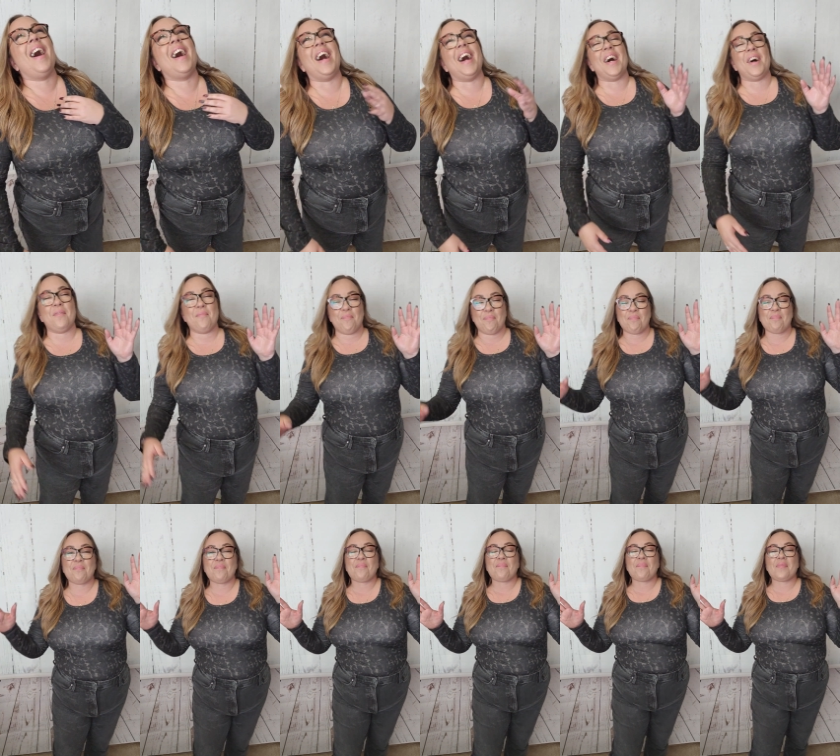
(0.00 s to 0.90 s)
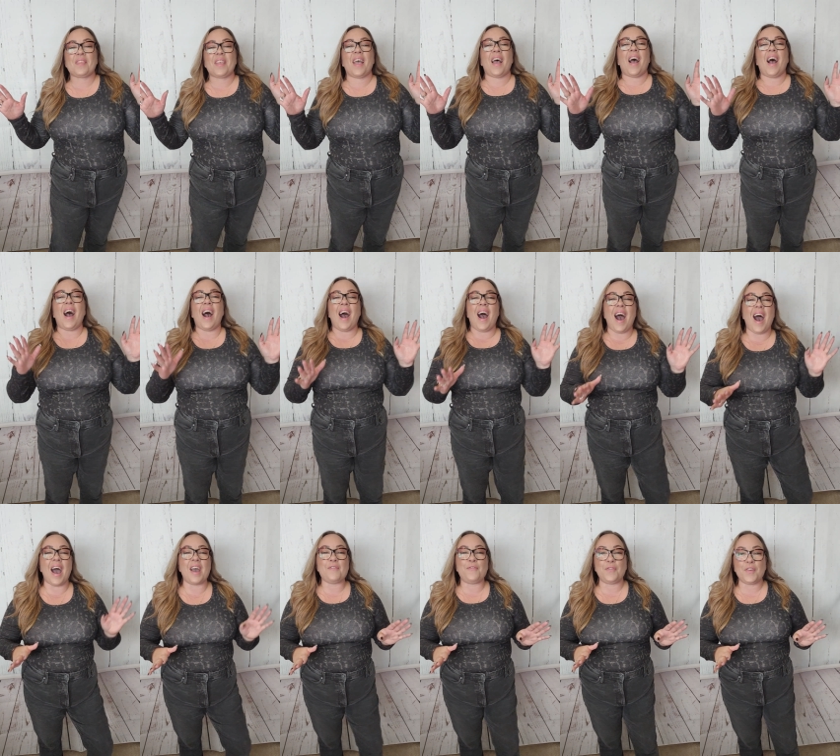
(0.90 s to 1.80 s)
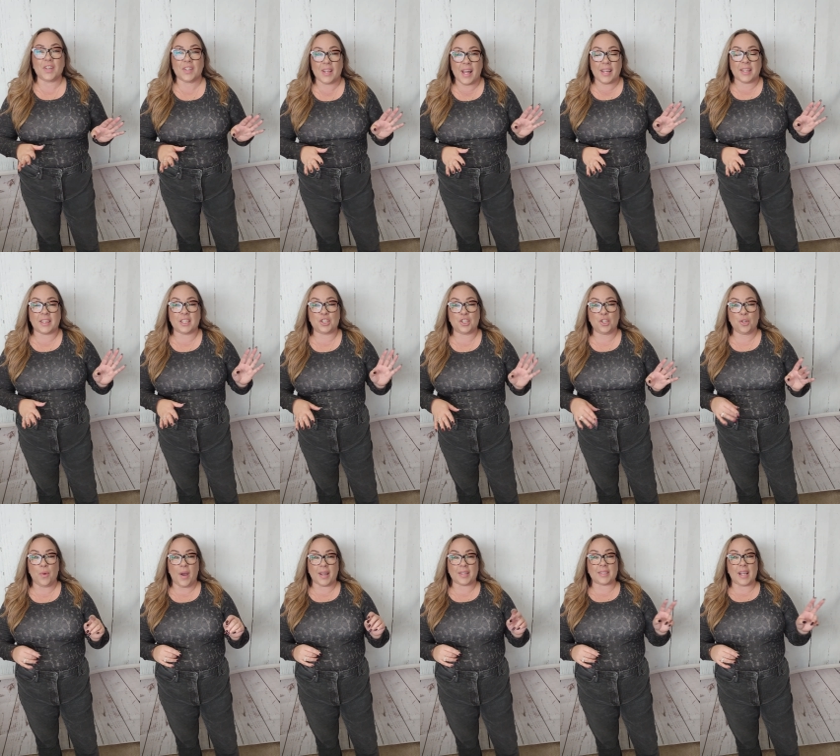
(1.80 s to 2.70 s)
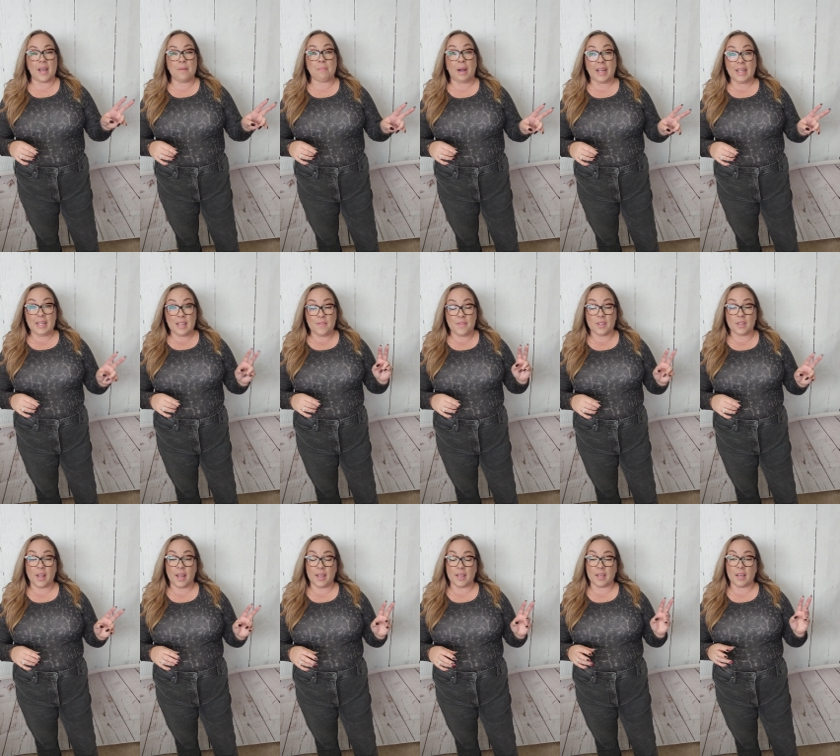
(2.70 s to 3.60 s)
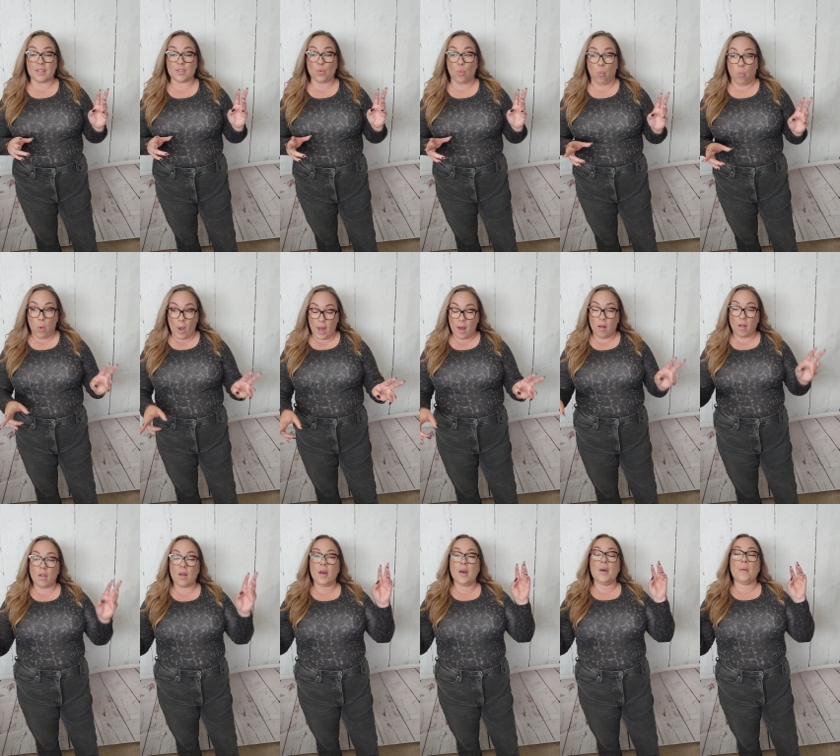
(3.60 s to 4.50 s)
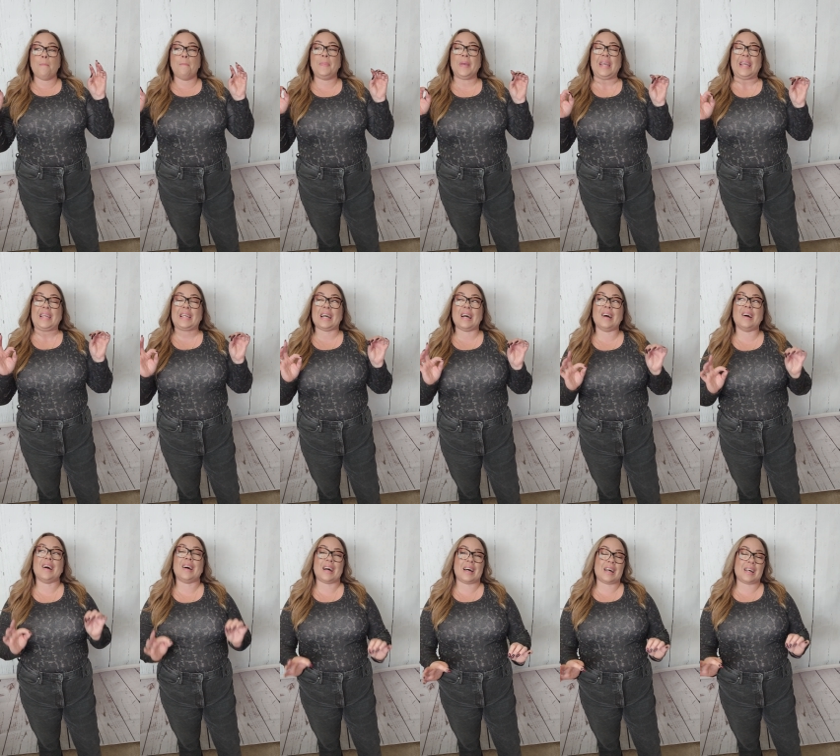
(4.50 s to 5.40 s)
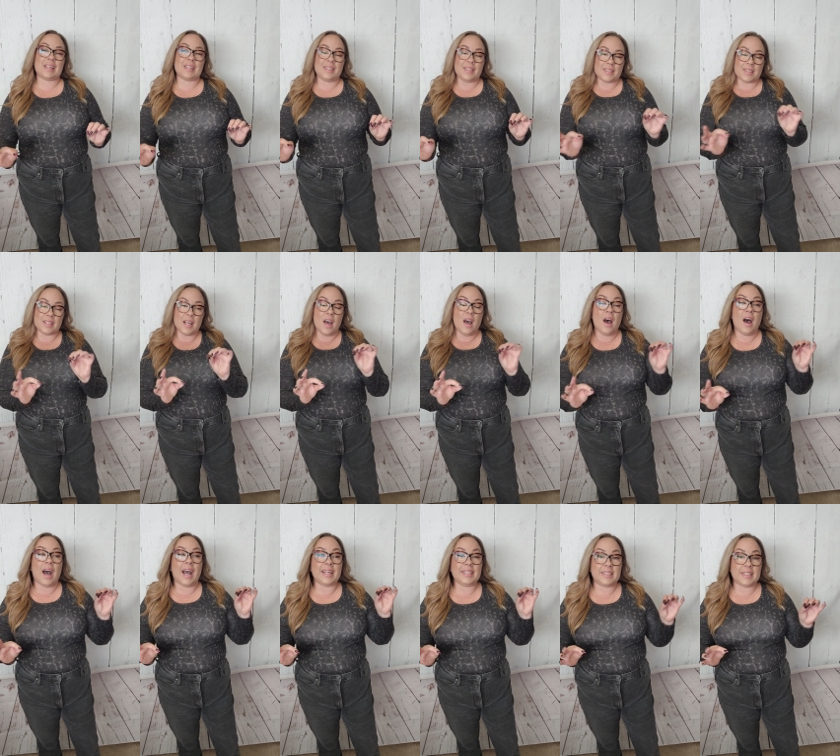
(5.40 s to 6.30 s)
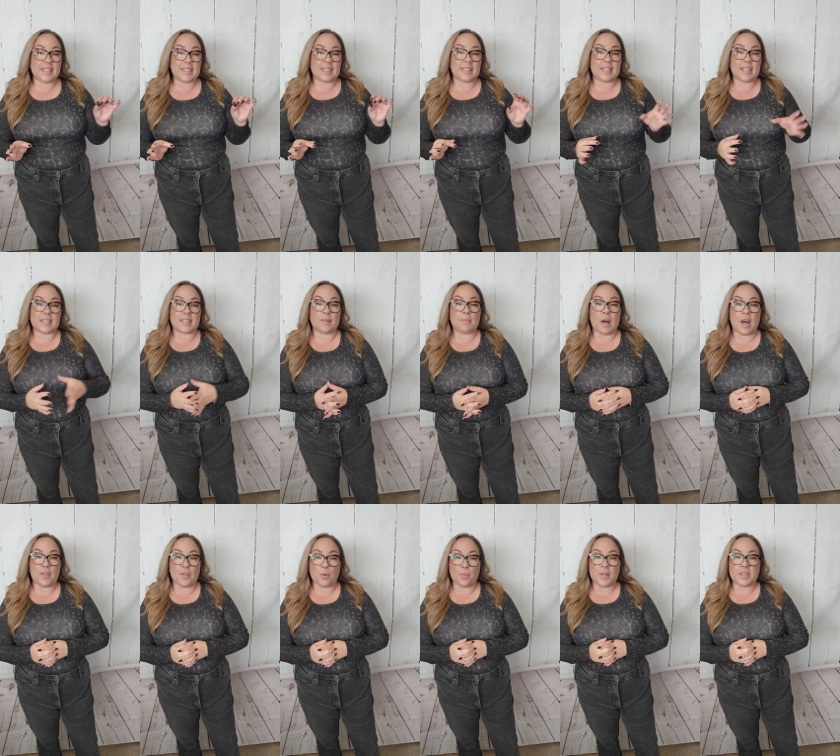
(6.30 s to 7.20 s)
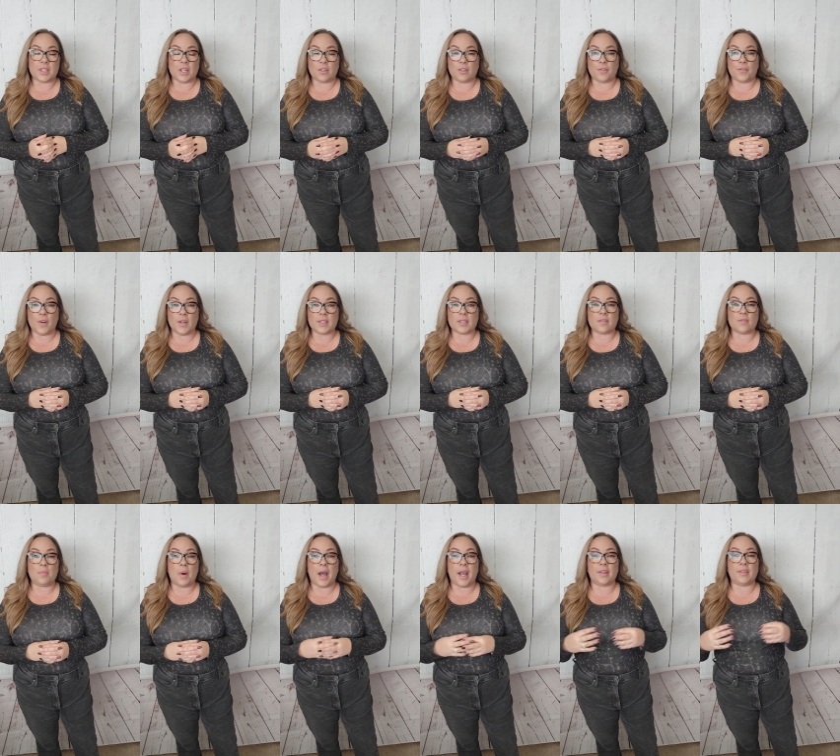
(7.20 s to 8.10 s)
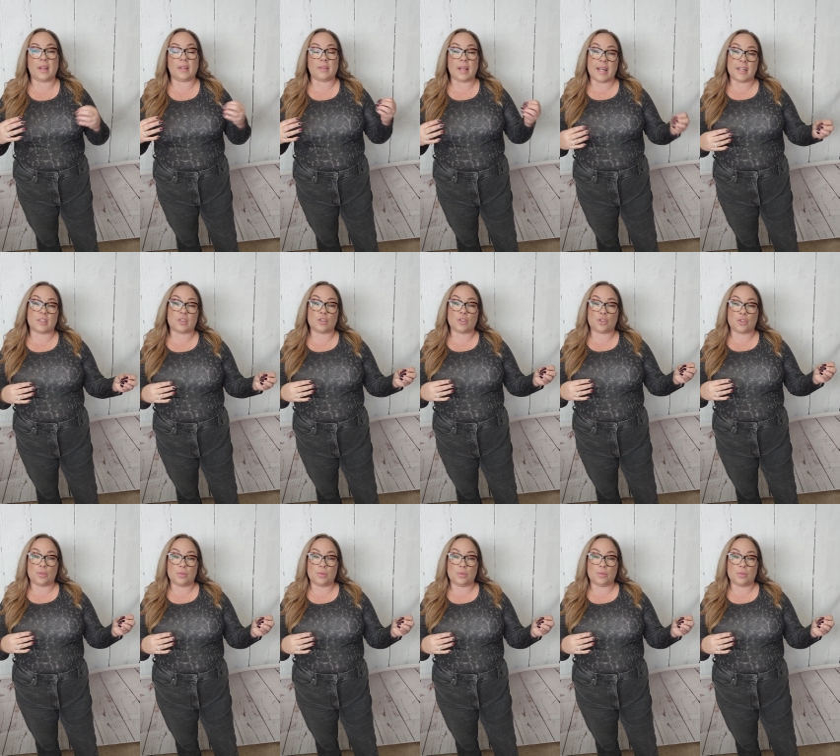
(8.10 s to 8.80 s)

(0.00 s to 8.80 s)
Um, I feel like the 2X I might even like as well because I did see some other retailer friends of mine that liked their